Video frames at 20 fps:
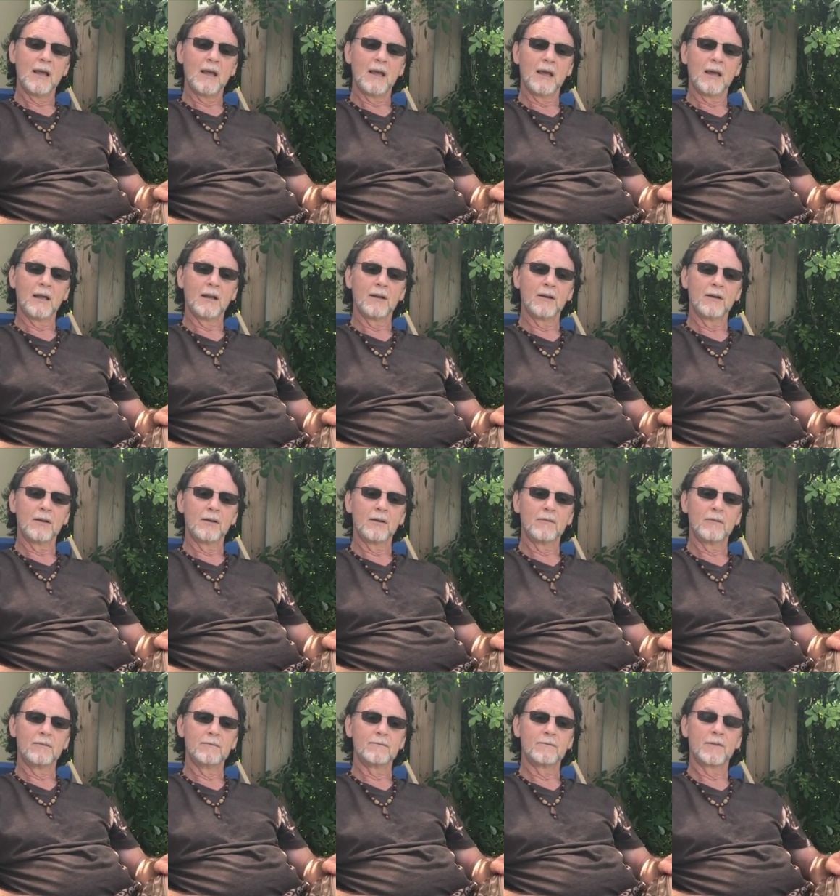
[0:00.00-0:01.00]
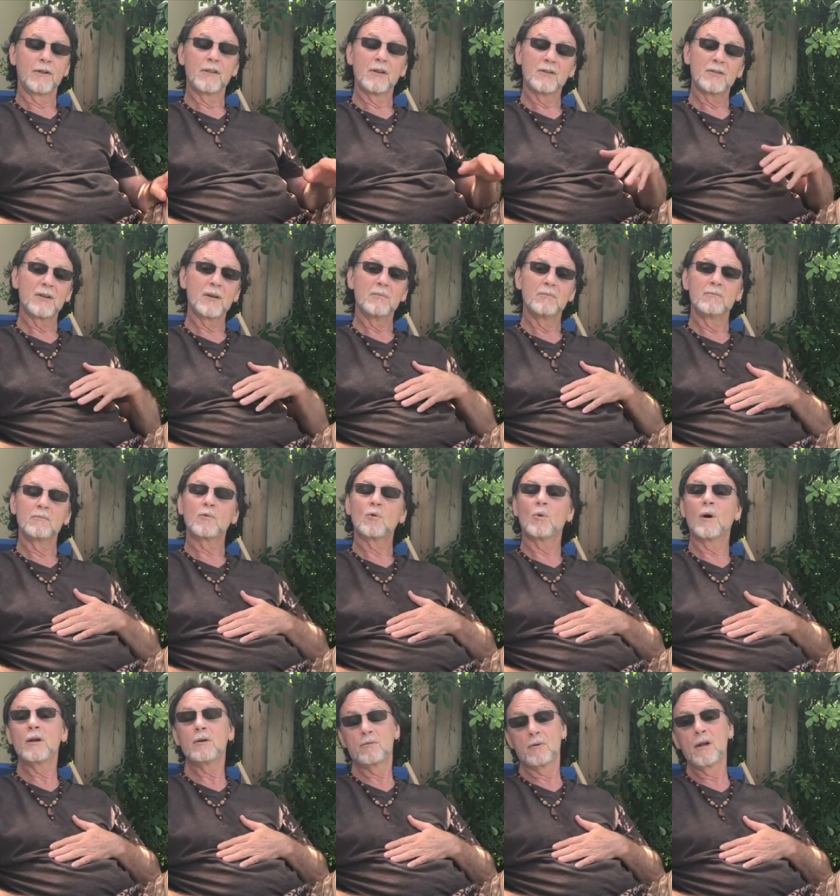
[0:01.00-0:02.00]
And for this, I'm
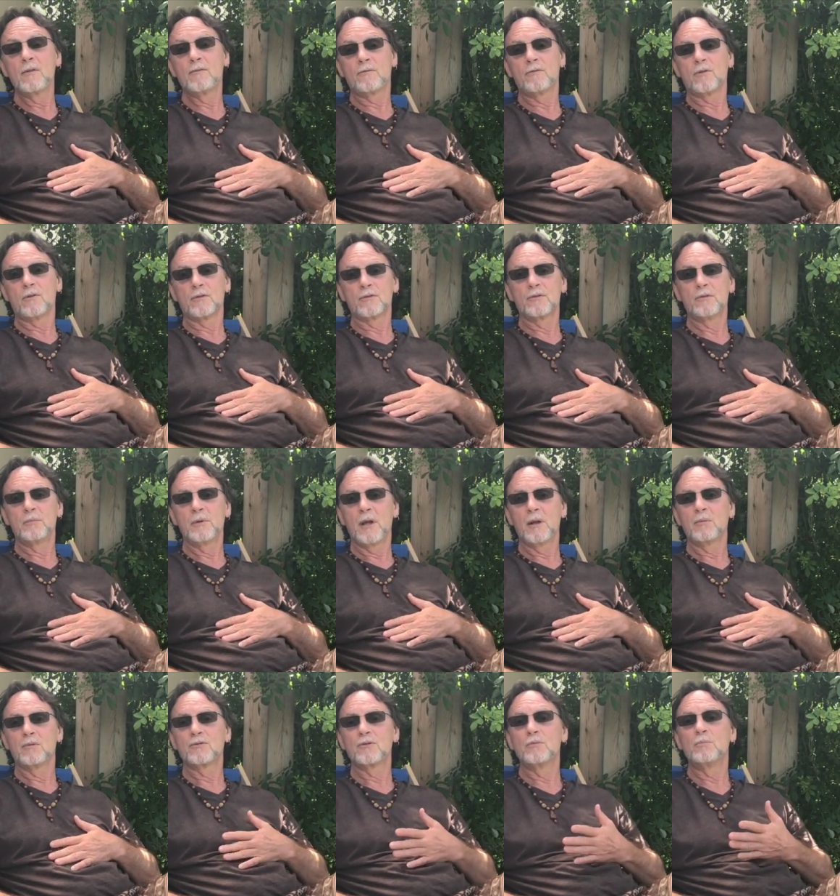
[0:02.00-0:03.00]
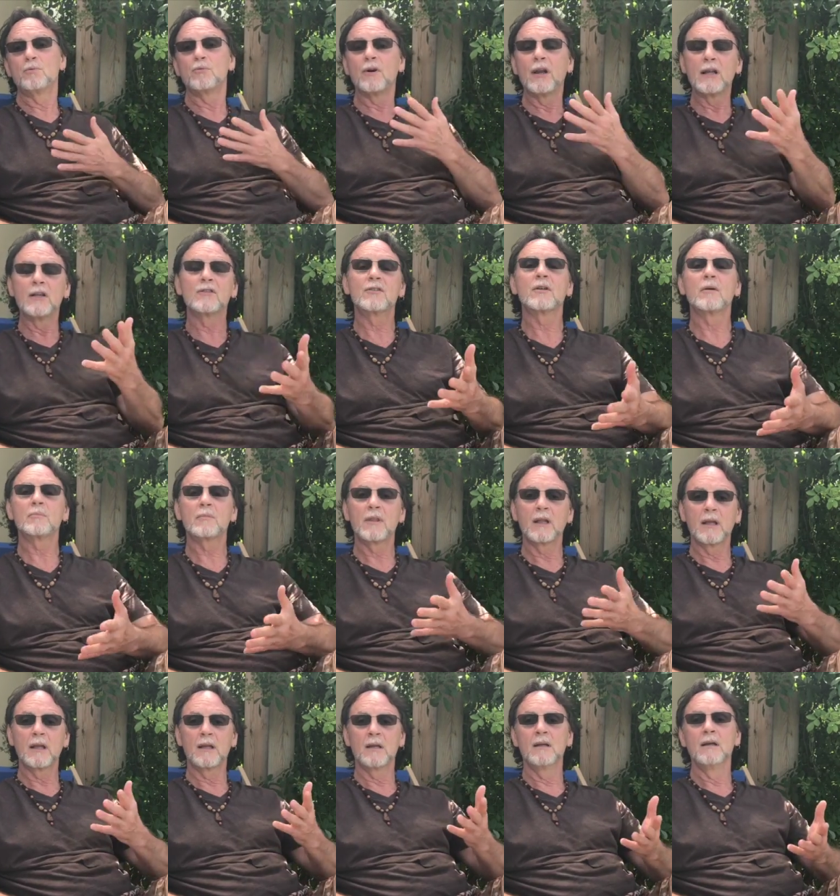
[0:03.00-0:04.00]
quite grateful to be able to bring
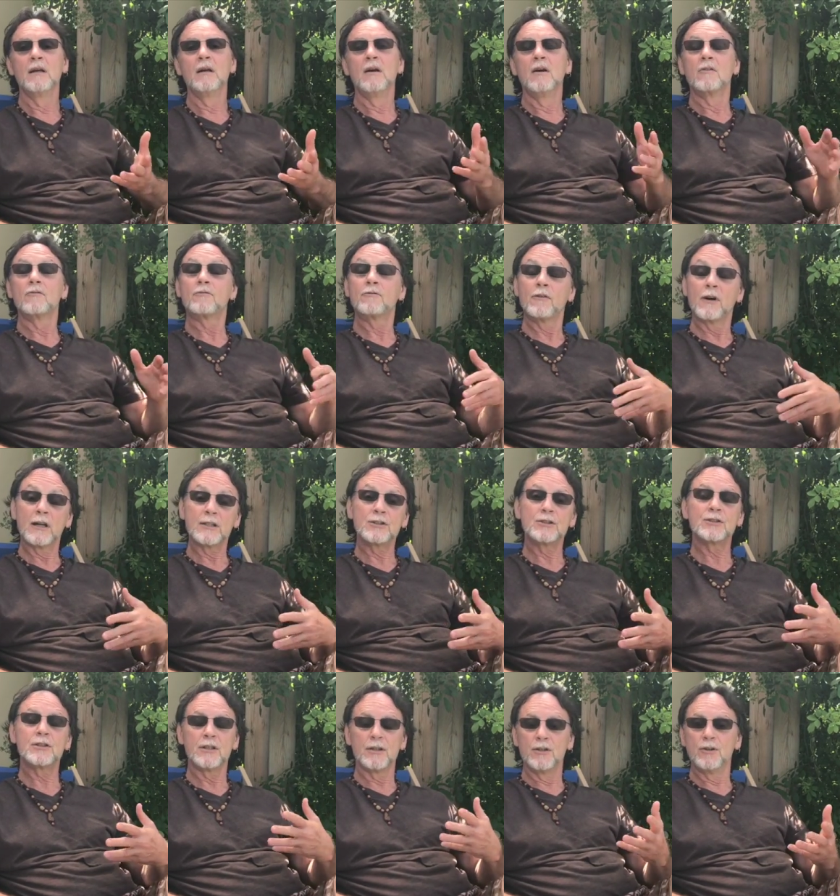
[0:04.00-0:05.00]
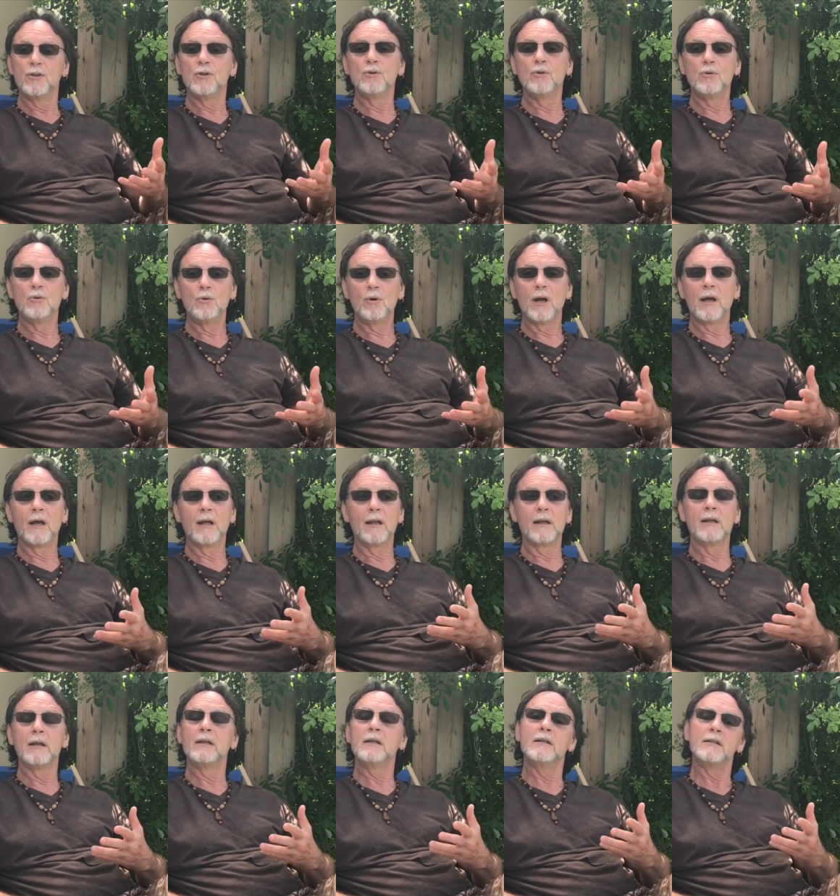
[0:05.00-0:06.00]
something fresh and new
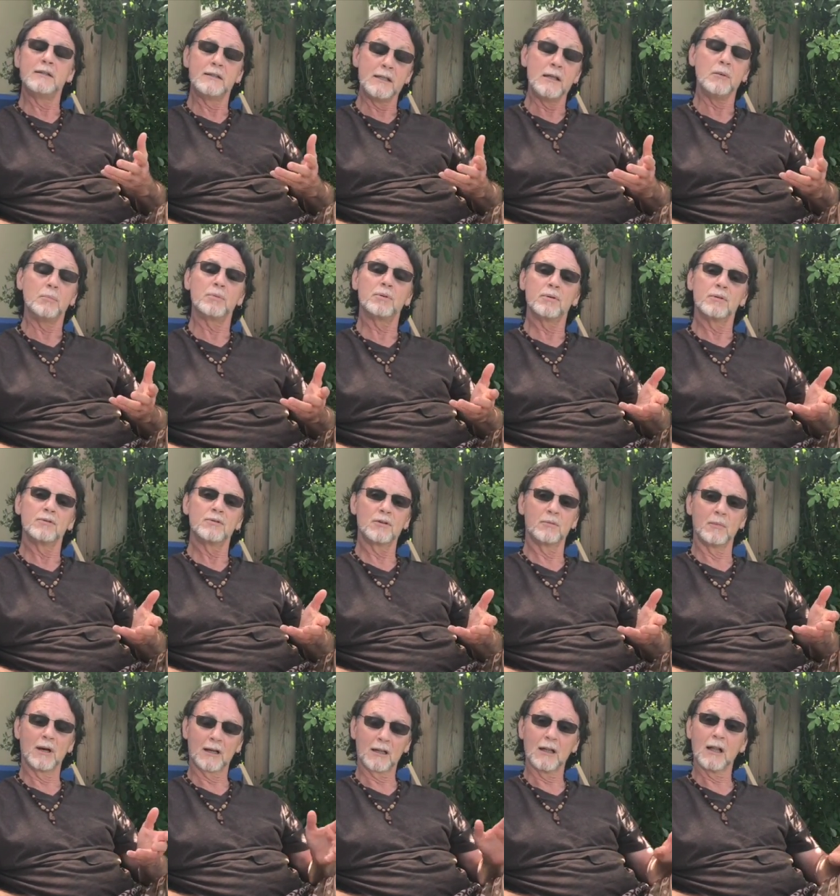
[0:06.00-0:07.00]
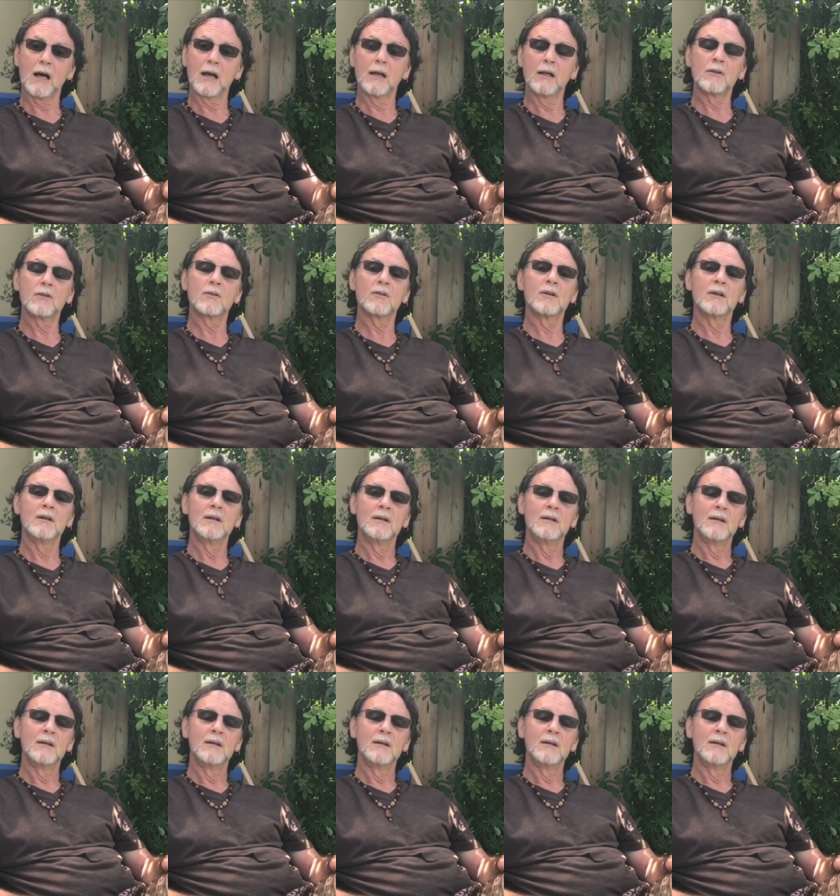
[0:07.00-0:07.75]
and deep to my clients.